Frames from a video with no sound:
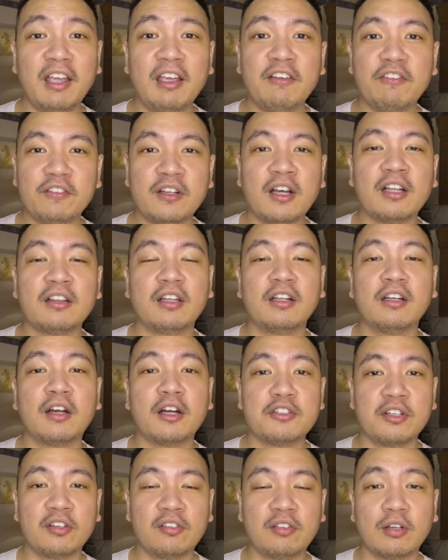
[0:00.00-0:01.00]
if not the
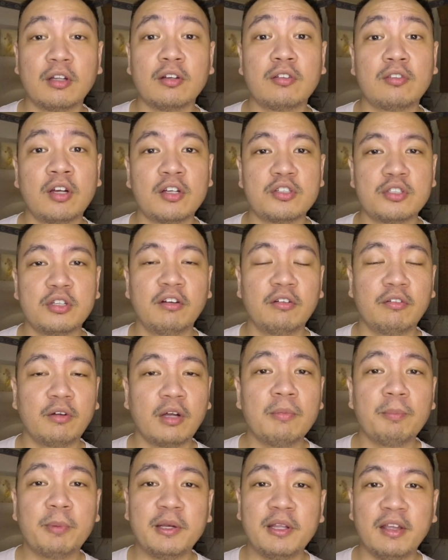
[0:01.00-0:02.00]
largest, construction
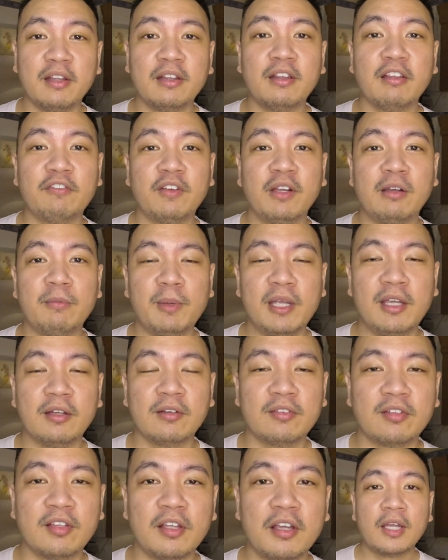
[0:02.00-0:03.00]
company in the
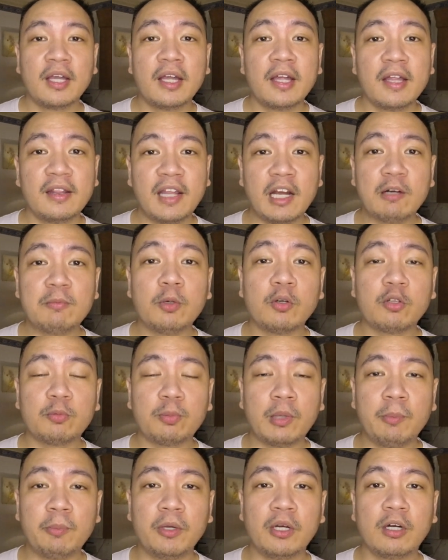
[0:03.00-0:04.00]
Philippines. Their most
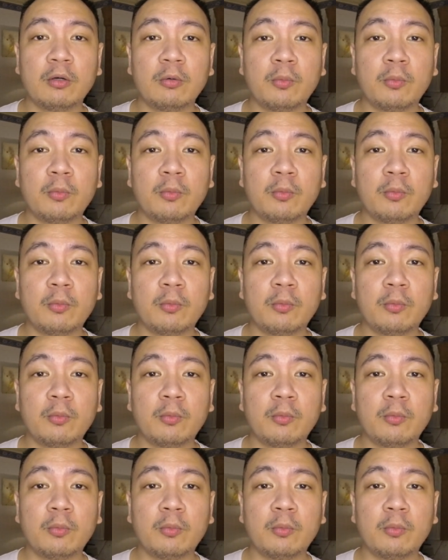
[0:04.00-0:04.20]
popular